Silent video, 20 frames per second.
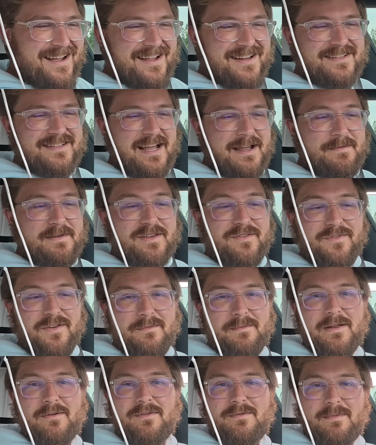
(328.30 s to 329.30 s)
Timon's
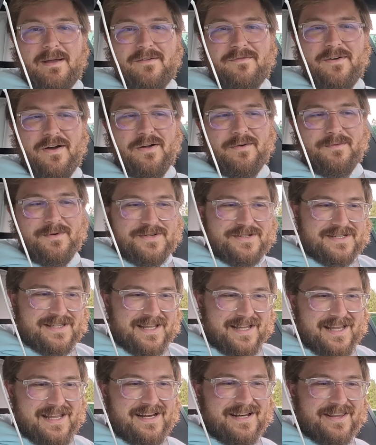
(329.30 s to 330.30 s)
filming with my phone, which is
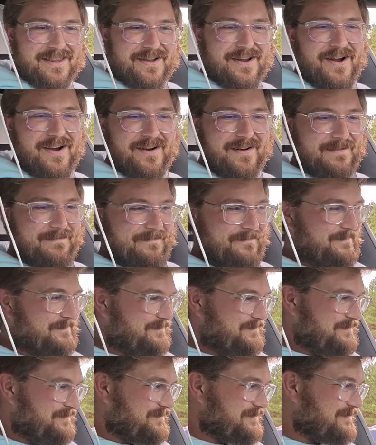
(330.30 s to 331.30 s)
the key to the car.
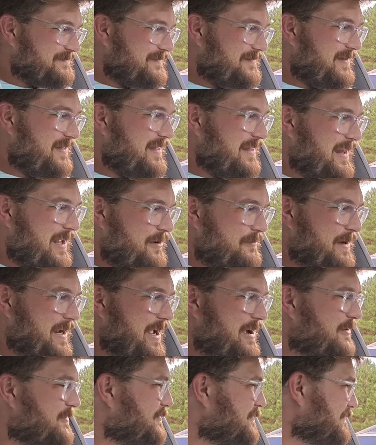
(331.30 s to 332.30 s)
There we
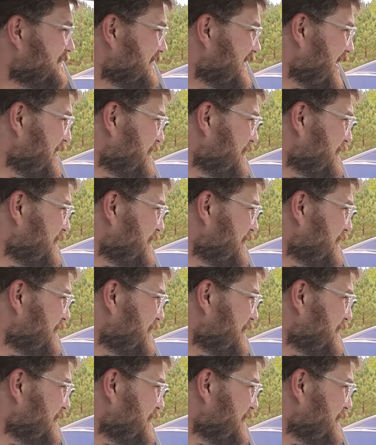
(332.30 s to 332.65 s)
go. That